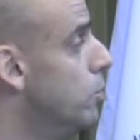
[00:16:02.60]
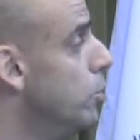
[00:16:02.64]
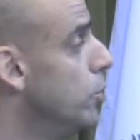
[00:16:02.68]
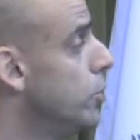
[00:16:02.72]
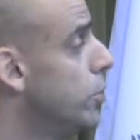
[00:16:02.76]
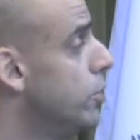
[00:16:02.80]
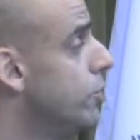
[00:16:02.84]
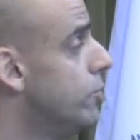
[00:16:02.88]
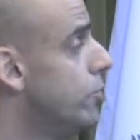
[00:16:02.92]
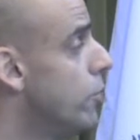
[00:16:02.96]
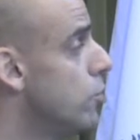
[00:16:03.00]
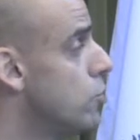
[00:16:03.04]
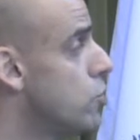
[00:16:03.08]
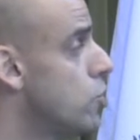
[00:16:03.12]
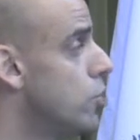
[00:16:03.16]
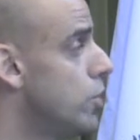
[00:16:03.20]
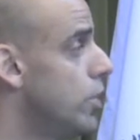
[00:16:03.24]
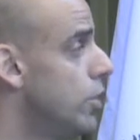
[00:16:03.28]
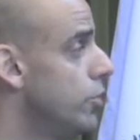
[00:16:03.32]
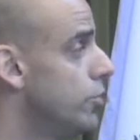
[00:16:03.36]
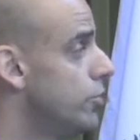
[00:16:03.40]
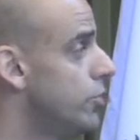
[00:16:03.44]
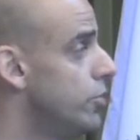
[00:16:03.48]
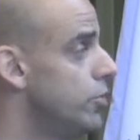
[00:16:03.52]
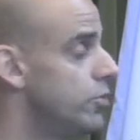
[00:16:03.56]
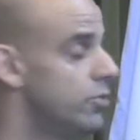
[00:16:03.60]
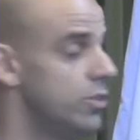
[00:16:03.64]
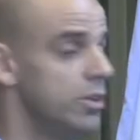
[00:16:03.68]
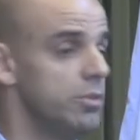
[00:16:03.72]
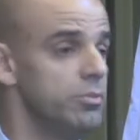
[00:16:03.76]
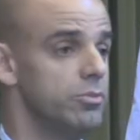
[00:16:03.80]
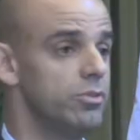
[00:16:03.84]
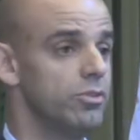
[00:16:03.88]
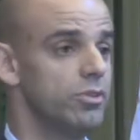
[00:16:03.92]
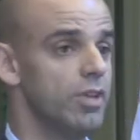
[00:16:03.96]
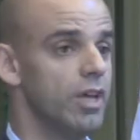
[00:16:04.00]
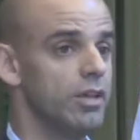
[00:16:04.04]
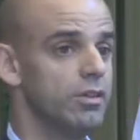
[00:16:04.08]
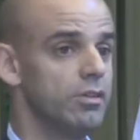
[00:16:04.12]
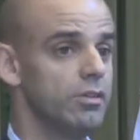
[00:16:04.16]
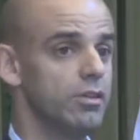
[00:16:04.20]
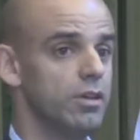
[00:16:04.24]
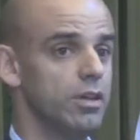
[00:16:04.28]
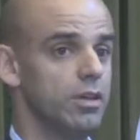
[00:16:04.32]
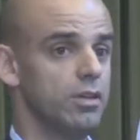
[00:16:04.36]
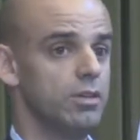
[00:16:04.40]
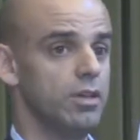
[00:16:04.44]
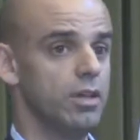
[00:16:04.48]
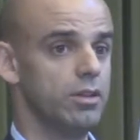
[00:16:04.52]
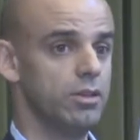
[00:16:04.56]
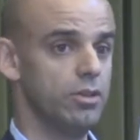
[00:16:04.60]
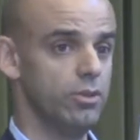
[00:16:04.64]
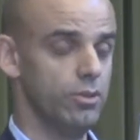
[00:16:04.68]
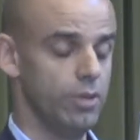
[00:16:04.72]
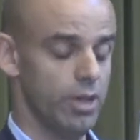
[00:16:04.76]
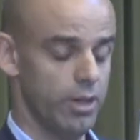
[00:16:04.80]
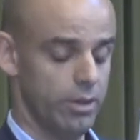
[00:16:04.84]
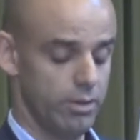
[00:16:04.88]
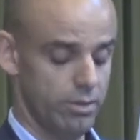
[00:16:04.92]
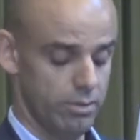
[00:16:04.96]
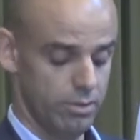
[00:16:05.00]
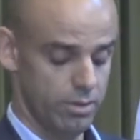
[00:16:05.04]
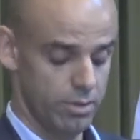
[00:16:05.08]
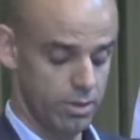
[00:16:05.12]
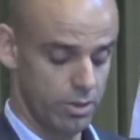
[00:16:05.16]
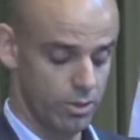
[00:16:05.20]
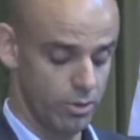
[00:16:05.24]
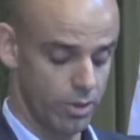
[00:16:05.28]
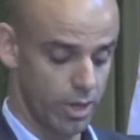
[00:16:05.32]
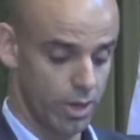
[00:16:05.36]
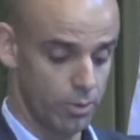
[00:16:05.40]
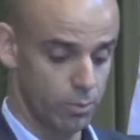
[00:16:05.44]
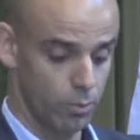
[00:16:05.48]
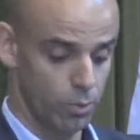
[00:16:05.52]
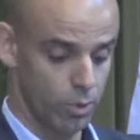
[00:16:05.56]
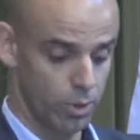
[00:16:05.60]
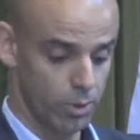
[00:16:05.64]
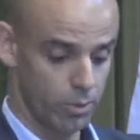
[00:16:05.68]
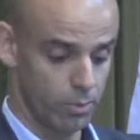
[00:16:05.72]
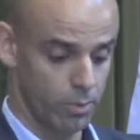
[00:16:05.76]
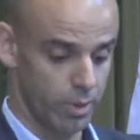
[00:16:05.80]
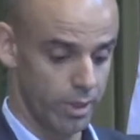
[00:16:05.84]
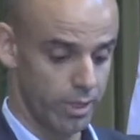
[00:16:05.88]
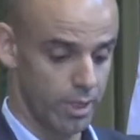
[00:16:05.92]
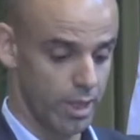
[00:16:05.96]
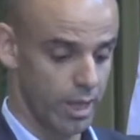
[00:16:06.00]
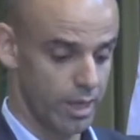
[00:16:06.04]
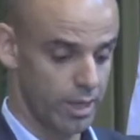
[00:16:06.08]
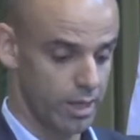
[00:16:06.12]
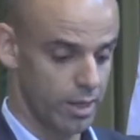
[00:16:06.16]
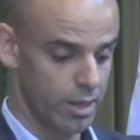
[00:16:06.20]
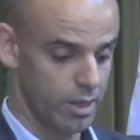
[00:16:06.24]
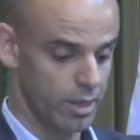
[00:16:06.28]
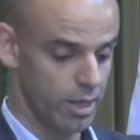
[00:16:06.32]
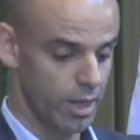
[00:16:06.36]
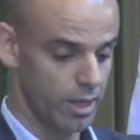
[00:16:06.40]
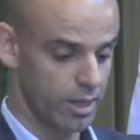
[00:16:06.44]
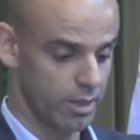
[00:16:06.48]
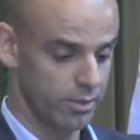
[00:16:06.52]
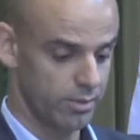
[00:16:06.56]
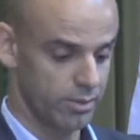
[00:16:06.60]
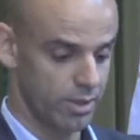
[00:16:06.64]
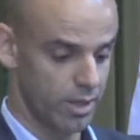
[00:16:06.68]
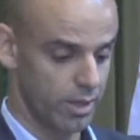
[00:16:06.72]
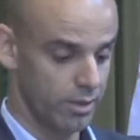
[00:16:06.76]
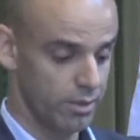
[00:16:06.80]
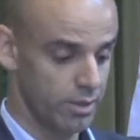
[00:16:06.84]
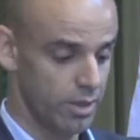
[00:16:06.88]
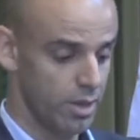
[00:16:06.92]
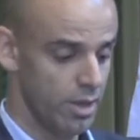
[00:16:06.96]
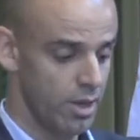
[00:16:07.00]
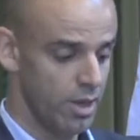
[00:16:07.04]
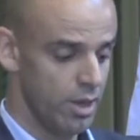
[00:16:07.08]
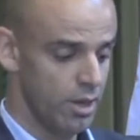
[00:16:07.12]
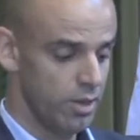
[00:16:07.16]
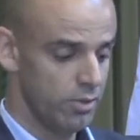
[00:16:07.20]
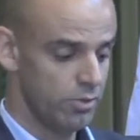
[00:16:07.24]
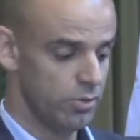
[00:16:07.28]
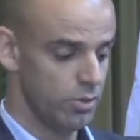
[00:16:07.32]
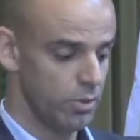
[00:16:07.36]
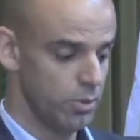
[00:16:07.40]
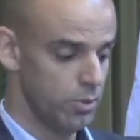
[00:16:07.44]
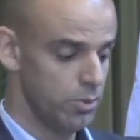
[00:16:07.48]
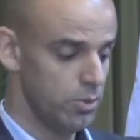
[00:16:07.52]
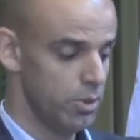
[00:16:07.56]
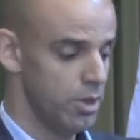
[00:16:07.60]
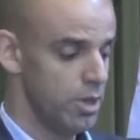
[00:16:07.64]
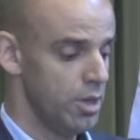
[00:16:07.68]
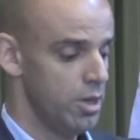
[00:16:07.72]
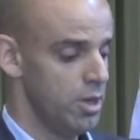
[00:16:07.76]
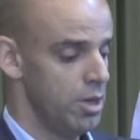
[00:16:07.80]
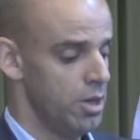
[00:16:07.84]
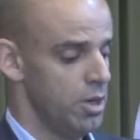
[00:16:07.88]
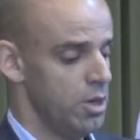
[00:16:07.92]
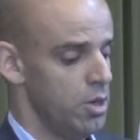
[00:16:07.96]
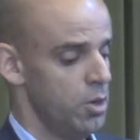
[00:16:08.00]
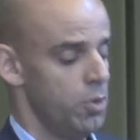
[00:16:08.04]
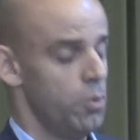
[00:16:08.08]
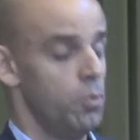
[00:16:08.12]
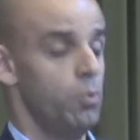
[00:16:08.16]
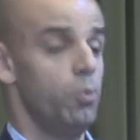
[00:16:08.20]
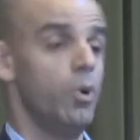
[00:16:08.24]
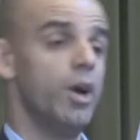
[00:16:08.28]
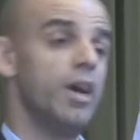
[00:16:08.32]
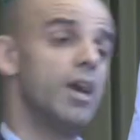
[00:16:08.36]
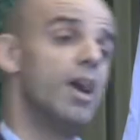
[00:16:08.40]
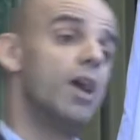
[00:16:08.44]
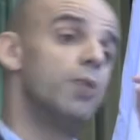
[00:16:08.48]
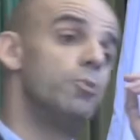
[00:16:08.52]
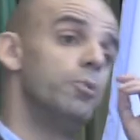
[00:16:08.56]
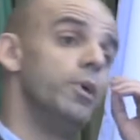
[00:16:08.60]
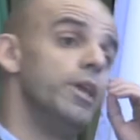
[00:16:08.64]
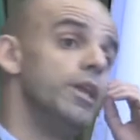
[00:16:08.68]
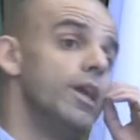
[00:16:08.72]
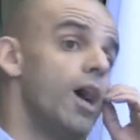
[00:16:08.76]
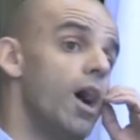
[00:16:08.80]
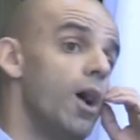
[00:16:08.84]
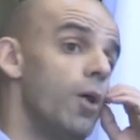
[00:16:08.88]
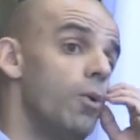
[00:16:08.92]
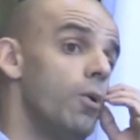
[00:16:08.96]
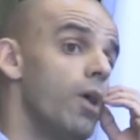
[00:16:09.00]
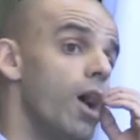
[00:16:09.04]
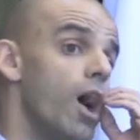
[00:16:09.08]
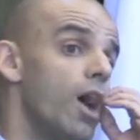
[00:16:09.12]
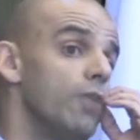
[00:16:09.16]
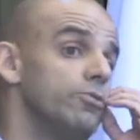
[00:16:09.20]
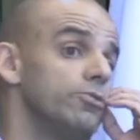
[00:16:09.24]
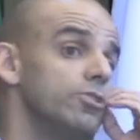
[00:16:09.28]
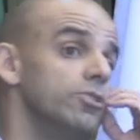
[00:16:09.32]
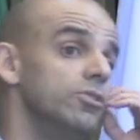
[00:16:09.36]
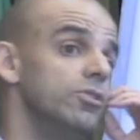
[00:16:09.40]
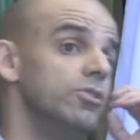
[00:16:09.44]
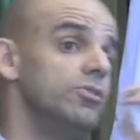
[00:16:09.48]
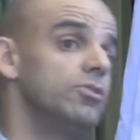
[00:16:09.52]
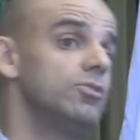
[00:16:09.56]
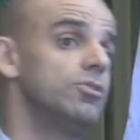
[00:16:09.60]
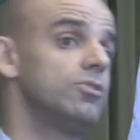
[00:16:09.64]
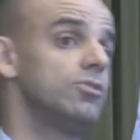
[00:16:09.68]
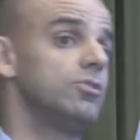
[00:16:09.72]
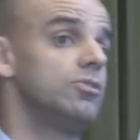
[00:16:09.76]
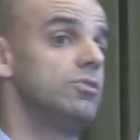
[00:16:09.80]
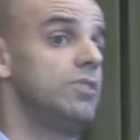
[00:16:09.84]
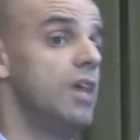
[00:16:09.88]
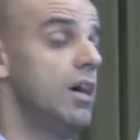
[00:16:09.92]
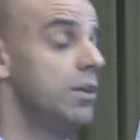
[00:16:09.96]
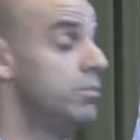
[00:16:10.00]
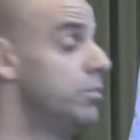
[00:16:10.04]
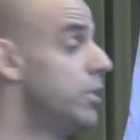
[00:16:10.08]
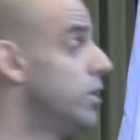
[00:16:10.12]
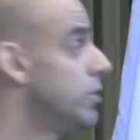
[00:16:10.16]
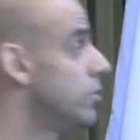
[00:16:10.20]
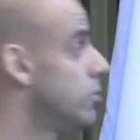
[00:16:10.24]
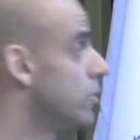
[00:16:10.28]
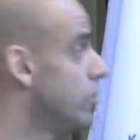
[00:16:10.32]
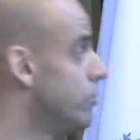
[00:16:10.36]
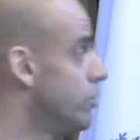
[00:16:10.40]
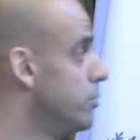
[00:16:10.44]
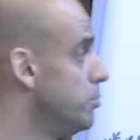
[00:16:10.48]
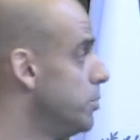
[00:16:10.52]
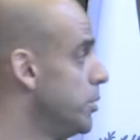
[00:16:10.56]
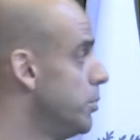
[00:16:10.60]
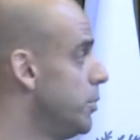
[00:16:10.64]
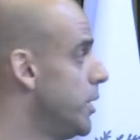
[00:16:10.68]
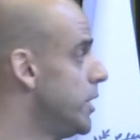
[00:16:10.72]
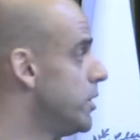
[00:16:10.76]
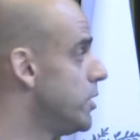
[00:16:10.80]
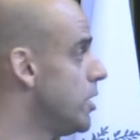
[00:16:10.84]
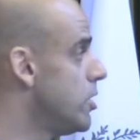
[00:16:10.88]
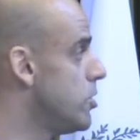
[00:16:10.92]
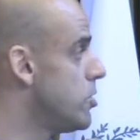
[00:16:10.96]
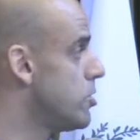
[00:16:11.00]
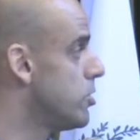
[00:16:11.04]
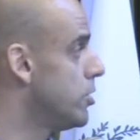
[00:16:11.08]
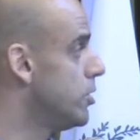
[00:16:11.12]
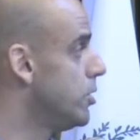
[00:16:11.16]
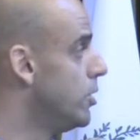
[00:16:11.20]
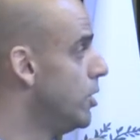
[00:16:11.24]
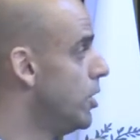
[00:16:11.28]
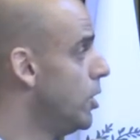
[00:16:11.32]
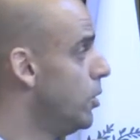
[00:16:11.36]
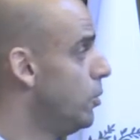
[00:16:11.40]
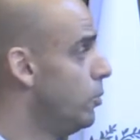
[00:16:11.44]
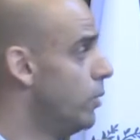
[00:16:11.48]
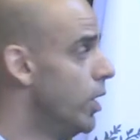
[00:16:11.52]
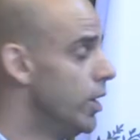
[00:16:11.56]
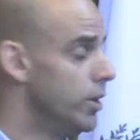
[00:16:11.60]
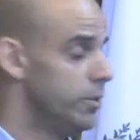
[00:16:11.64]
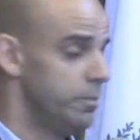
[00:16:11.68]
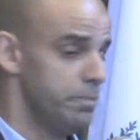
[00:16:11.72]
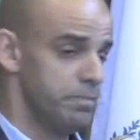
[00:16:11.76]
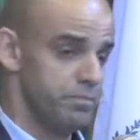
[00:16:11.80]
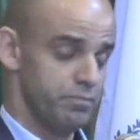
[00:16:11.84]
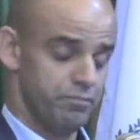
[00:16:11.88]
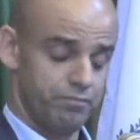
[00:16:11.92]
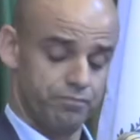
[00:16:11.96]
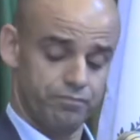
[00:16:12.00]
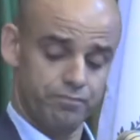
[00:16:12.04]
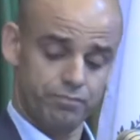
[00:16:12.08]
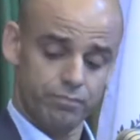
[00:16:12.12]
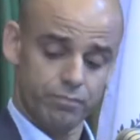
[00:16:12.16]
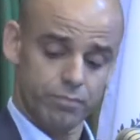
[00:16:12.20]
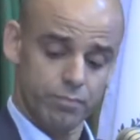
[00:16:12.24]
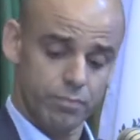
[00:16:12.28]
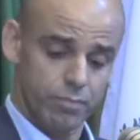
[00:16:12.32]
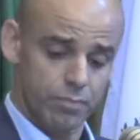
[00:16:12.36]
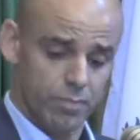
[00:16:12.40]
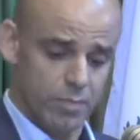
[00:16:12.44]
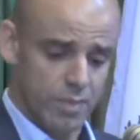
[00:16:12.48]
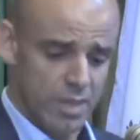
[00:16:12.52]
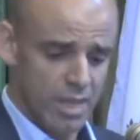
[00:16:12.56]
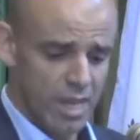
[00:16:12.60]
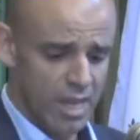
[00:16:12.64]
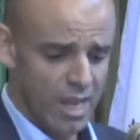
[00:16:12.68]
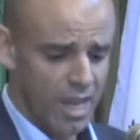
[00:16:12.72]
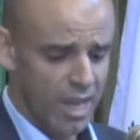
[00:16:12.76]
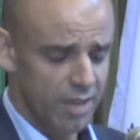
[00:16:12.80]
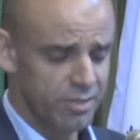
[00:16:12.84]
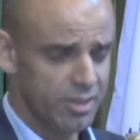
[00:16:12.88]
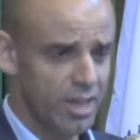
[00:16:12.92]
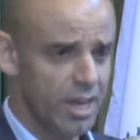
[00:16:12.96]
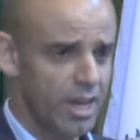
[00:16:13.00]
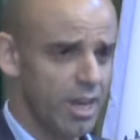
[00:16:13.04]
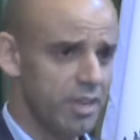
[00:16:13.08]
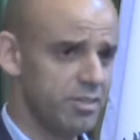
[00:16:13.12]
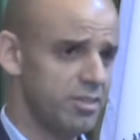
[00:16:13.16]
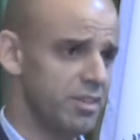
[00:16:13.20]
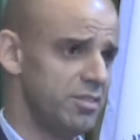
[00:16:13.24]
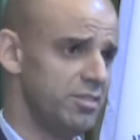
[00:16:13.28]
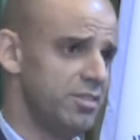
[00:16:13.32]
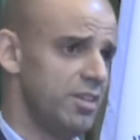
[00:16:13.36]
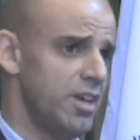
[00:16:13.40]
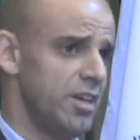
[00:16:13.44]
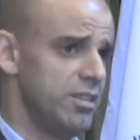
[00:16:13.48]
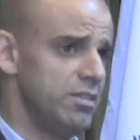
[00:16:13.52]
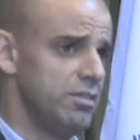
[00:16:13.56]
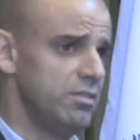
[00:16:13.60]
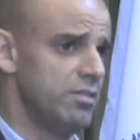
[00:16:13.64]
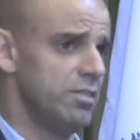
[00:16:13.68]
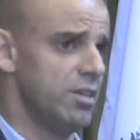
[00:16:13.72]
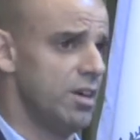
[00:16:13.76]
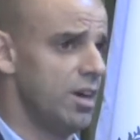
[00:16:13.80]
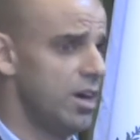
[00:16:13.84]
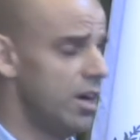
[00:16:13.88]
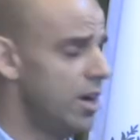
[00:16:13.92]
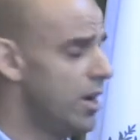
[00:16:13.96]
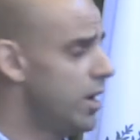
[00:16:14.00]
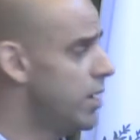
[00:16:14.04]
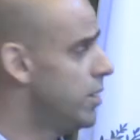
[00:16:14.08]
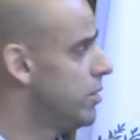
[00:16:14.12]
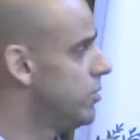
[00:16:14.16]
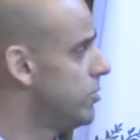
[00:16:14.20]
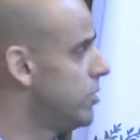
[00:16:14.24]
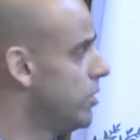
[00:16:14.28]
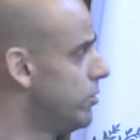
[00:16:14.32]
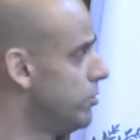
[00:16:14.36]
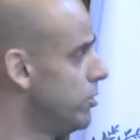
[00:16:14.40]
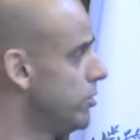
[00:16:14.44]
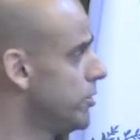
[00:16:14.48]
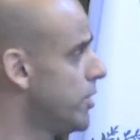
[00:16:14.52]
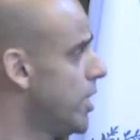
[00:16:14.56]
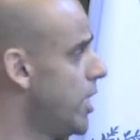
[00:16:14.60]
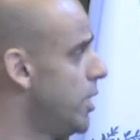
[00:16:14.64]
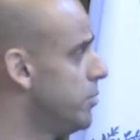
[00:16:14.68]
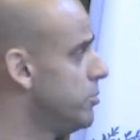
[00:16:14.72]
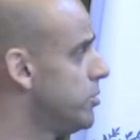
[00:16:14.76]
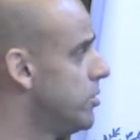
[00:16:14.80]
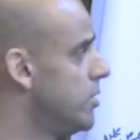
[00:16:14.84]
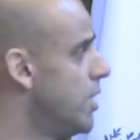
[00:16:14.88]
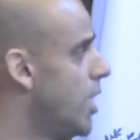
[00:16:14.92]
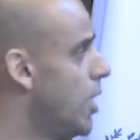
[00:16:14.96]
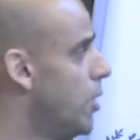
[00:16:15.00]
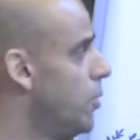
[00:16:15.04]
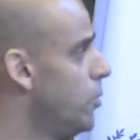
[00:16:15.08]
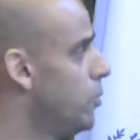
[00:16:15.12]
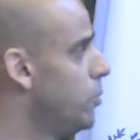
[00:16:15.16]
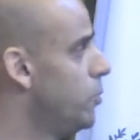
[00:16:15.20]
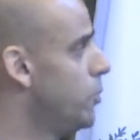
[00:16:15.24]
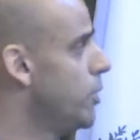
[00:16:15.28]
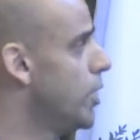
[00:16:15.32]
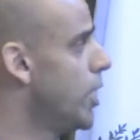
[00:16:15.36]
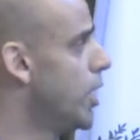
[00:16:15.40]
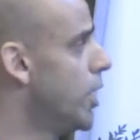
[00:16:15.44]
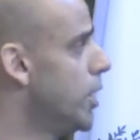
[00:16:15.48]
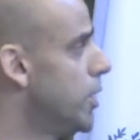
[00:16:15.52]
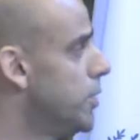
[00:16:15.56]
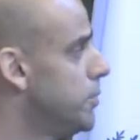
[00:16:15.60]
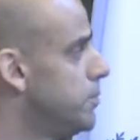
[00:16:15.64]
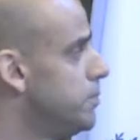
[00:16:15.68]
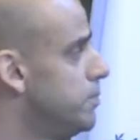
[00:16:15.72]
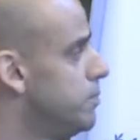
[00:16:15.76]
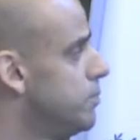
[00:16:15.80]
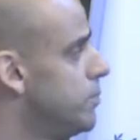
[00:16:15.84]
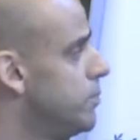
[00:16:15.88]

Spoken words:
multifunctional systems that you can work with, like I said. So where are we now after these 10 months of implementation? Well, as I said several times now, we are